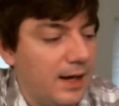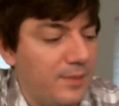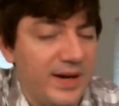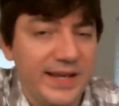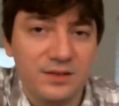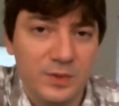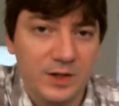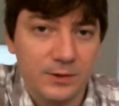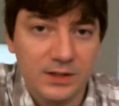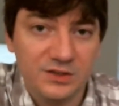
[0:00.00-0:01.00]
my
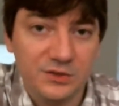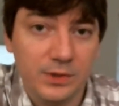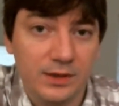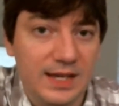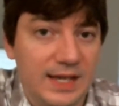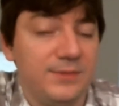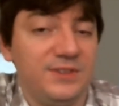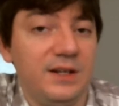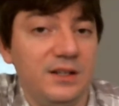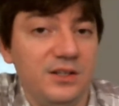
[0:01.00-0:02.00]
experience with games
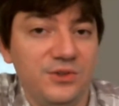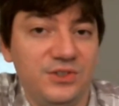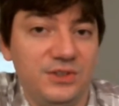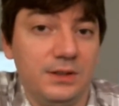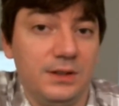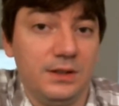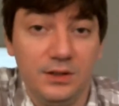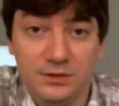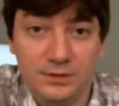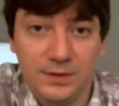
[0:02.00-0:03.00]
that used
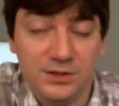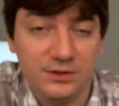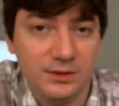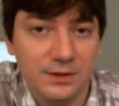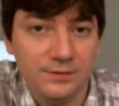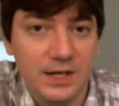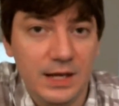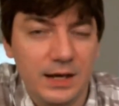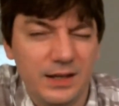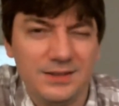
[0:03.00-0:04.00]
those features on the
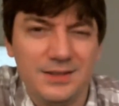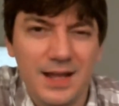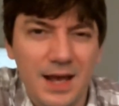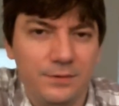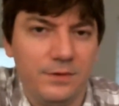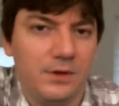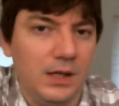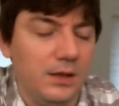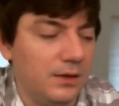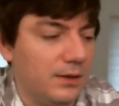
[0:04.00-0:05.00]
Vita, it's not very
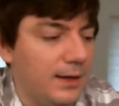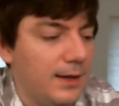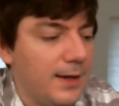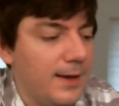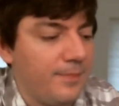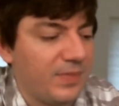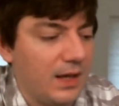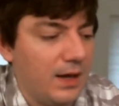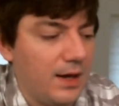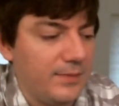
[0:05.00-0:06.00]
good.
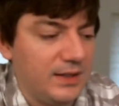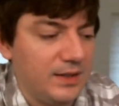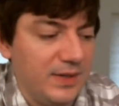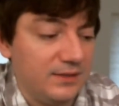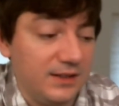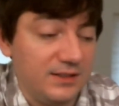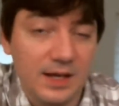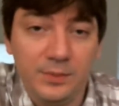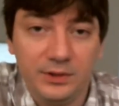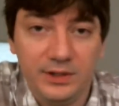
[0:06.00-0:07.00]
And the best
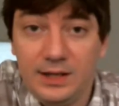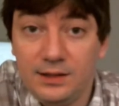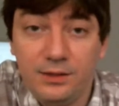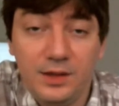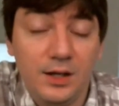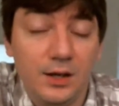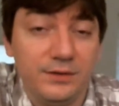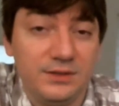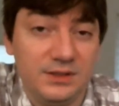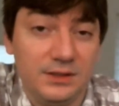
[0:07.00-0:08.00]
example that I can think
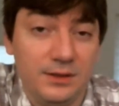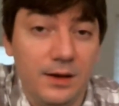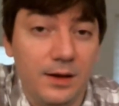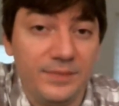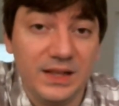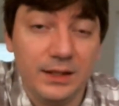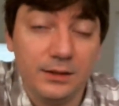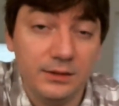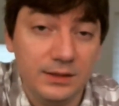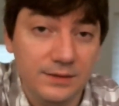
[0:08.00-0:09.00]
of is
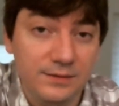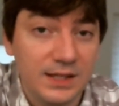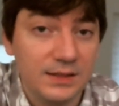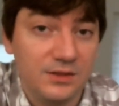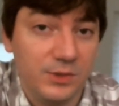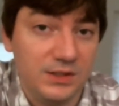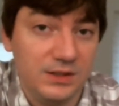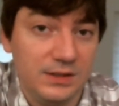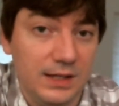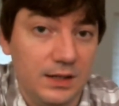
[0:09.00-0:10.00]
Little Deviants, which
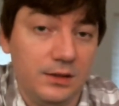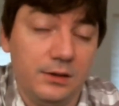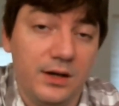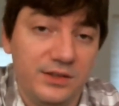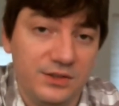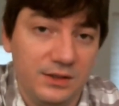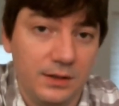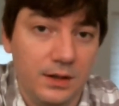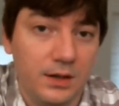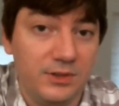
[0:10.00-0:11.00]
is a launch
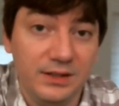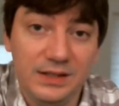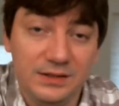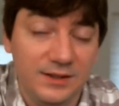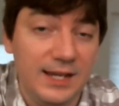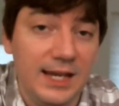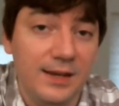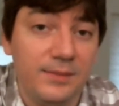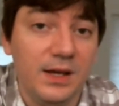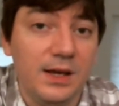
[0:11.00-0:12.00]
release
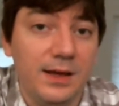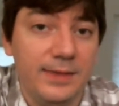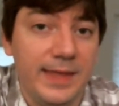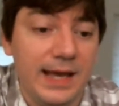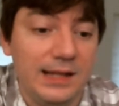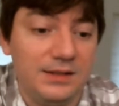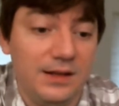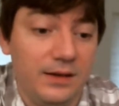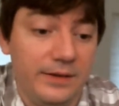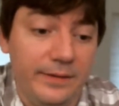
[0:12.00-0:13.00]
game that
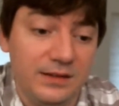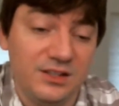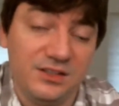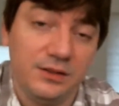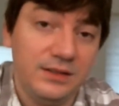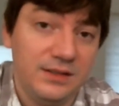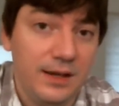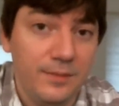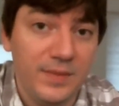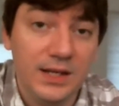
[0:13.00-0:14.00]
essentially is
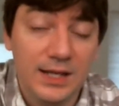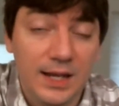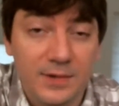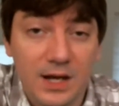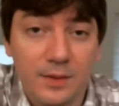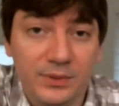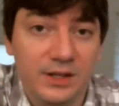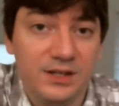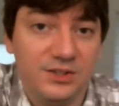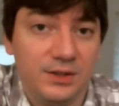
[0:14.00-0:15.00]
a mini game
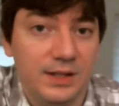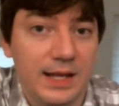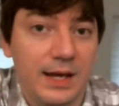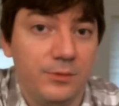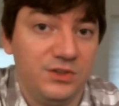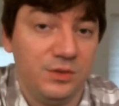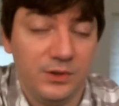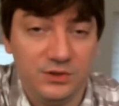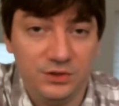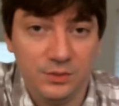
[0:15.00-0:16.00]
compilation that was
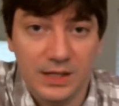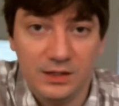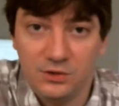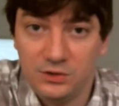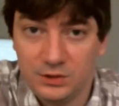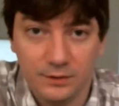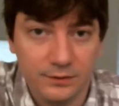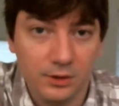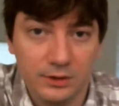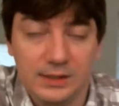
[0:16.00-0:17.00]
supposed to make use of
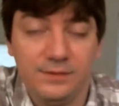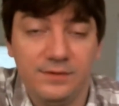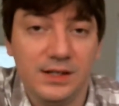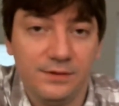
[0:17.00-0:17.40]
all the Vita